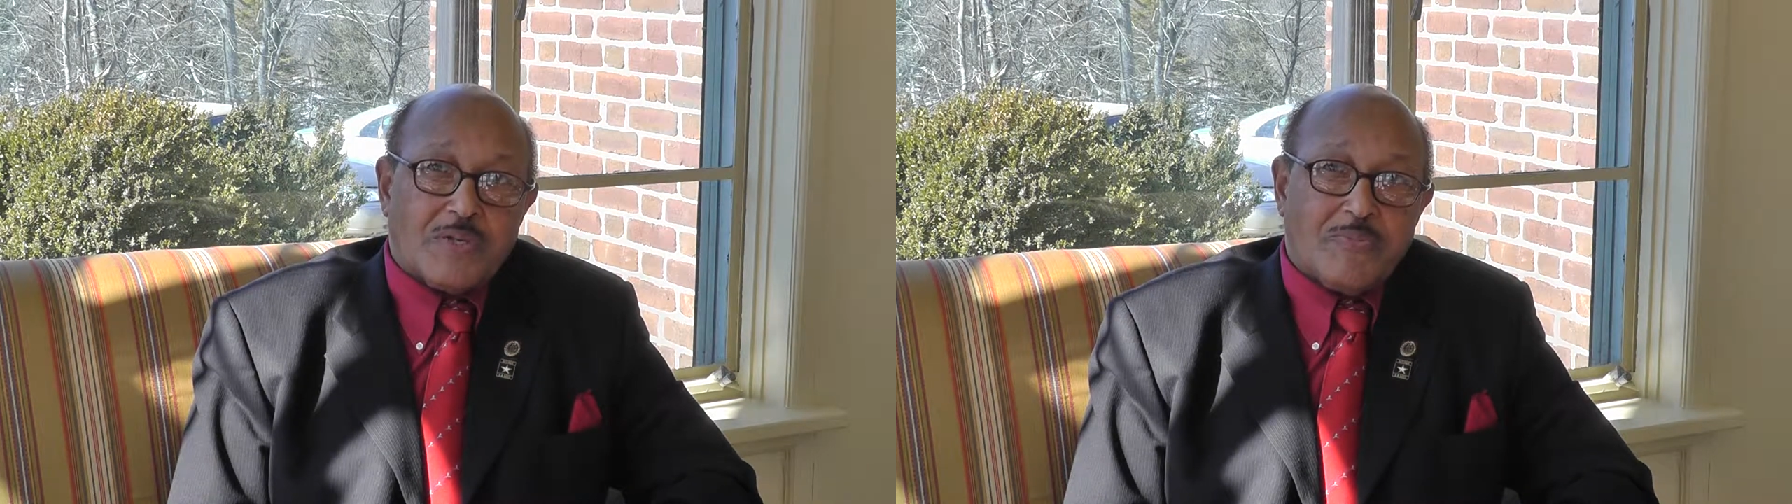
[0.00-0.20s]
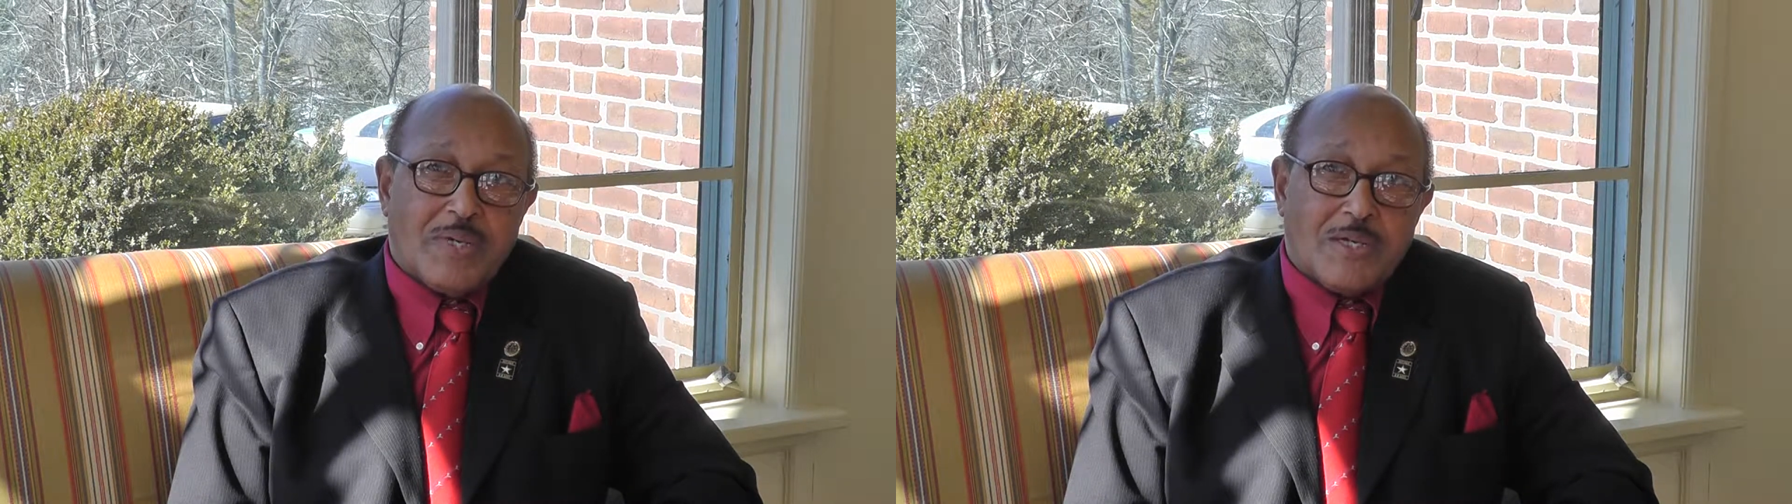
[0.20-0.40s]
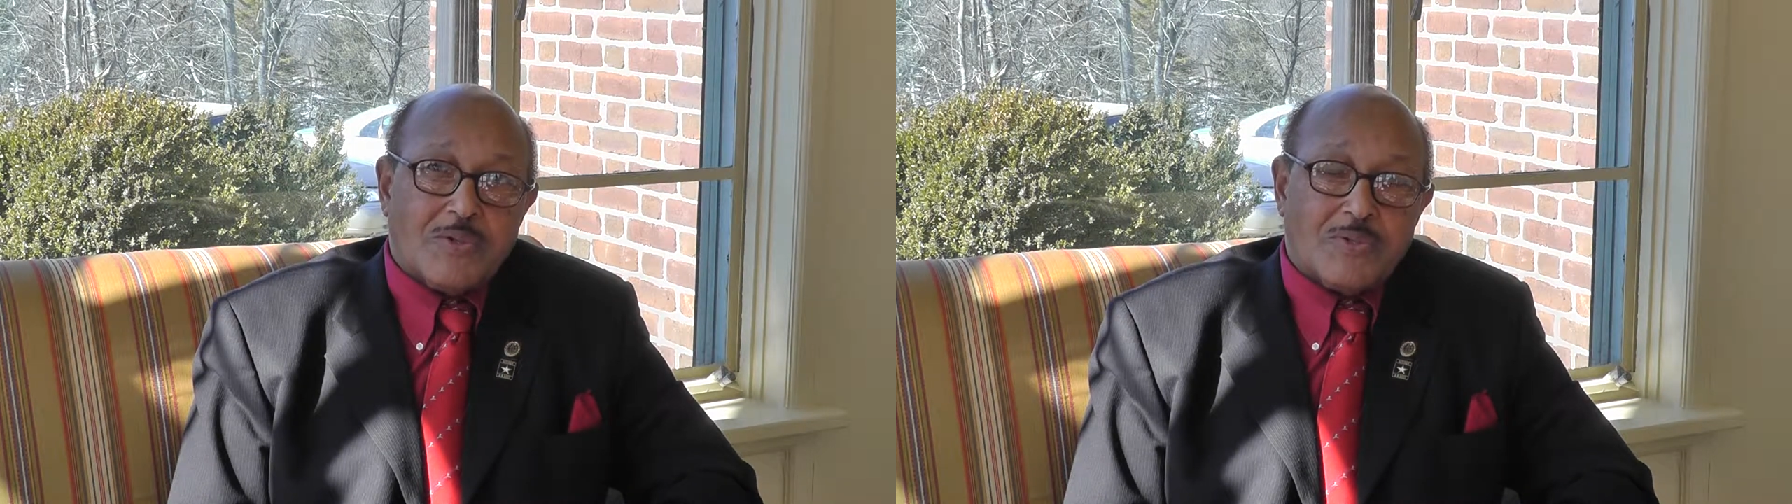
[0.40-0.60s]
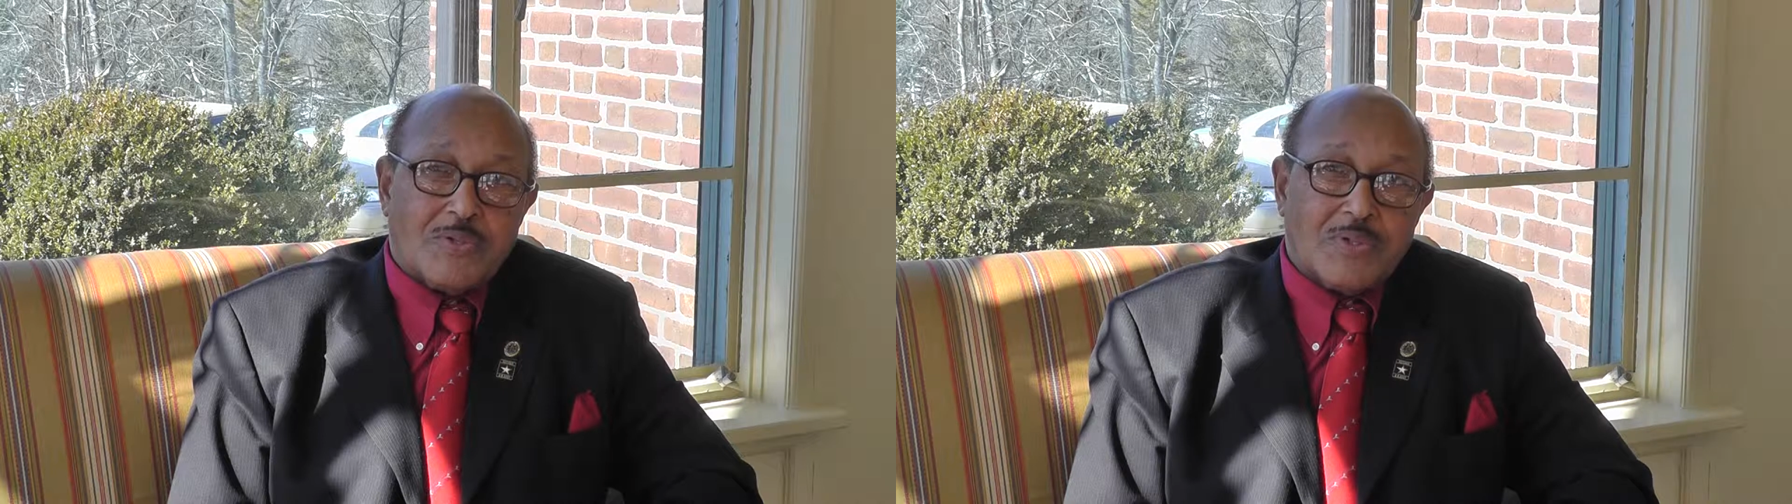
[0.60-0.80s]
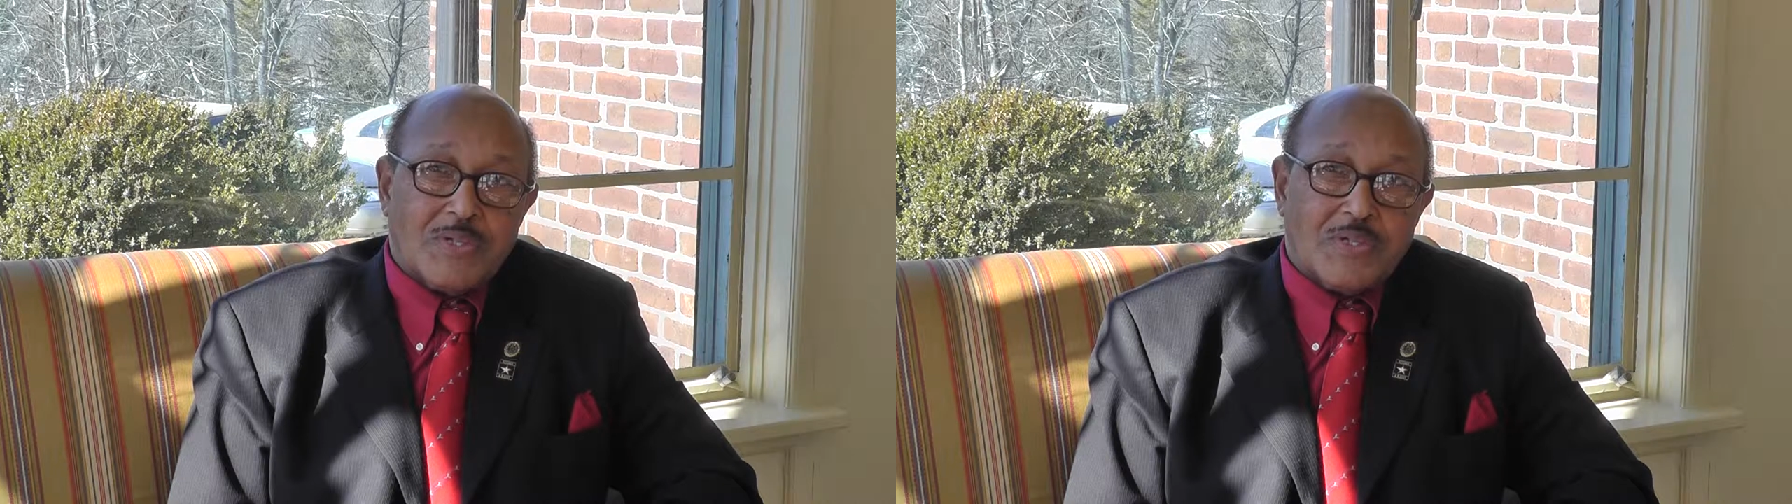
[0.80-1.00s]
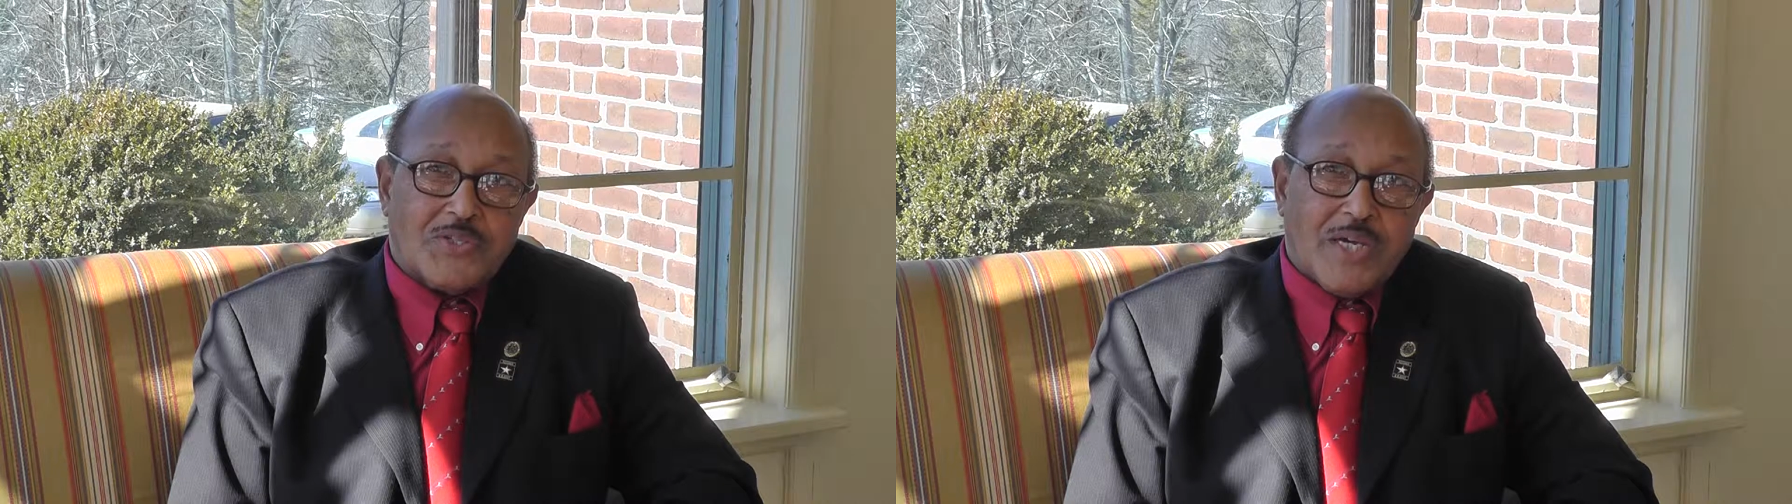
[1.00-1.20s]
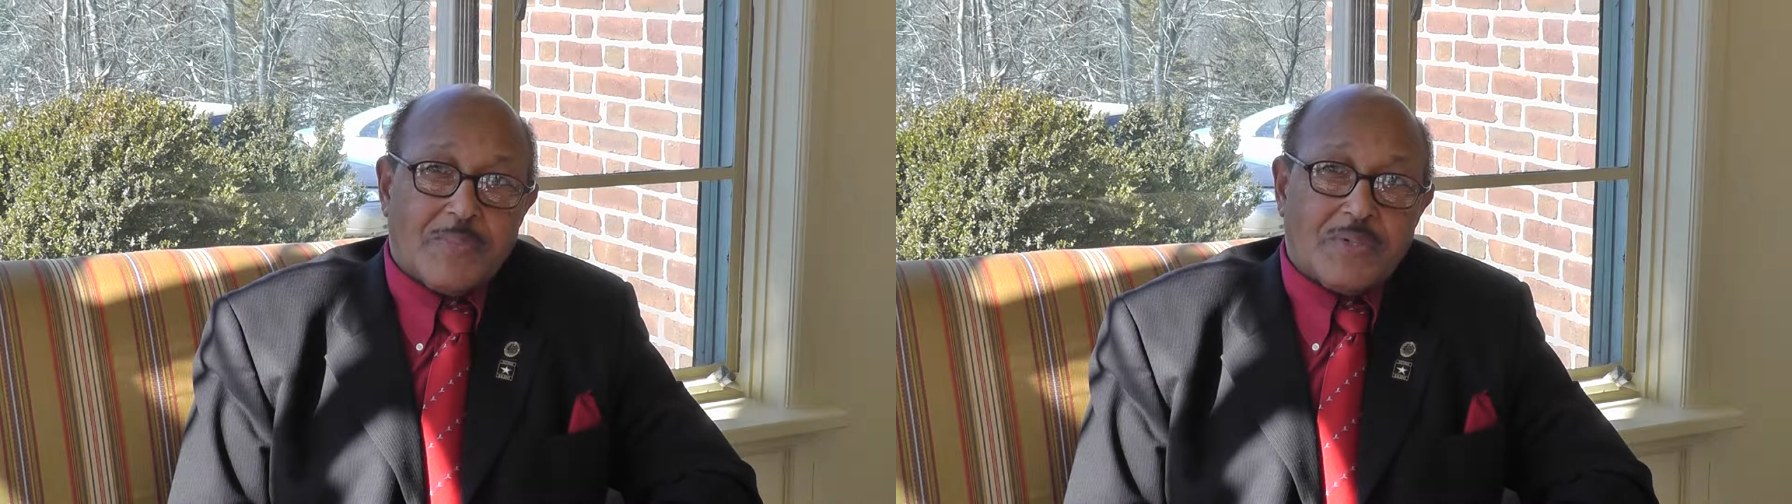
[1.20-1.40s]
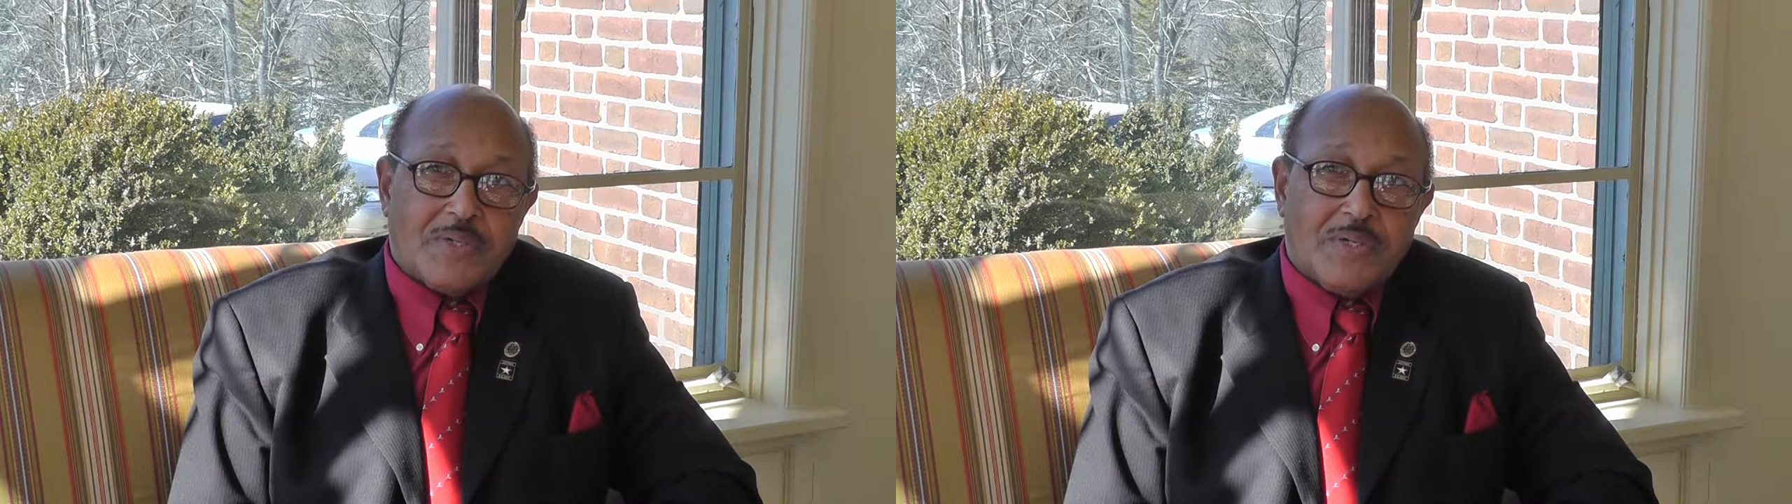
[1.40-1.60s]
of my local
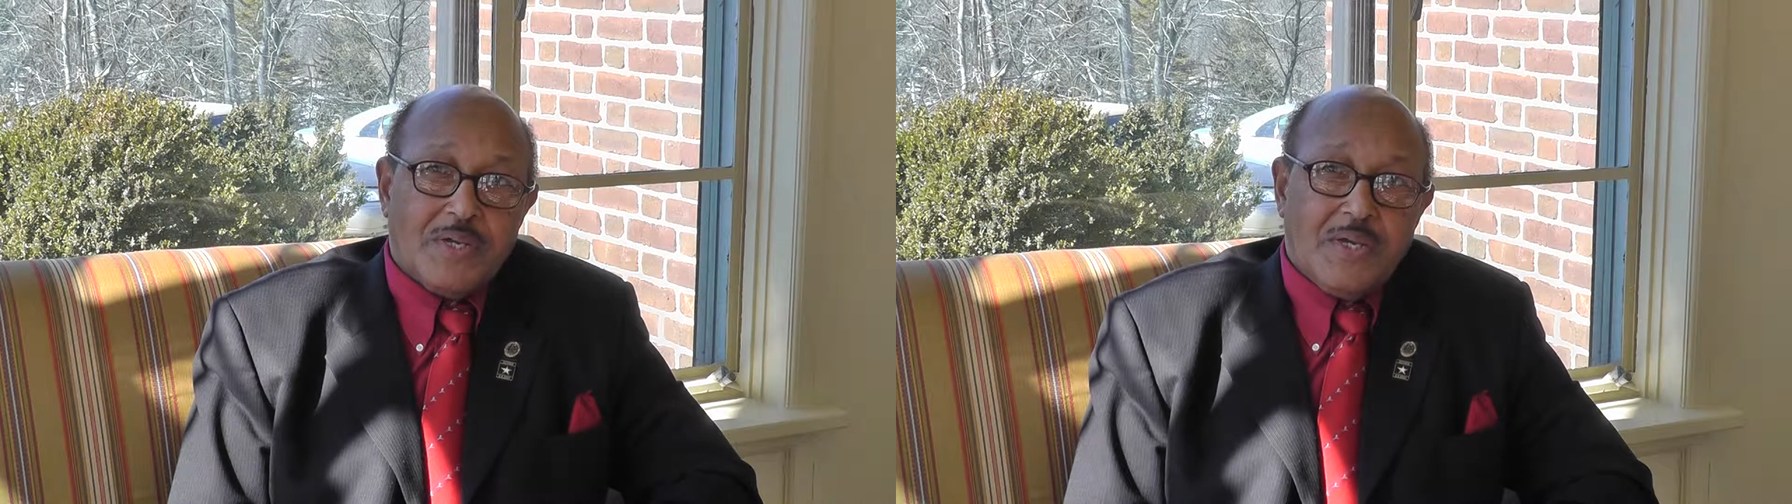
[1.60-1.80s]
chapter.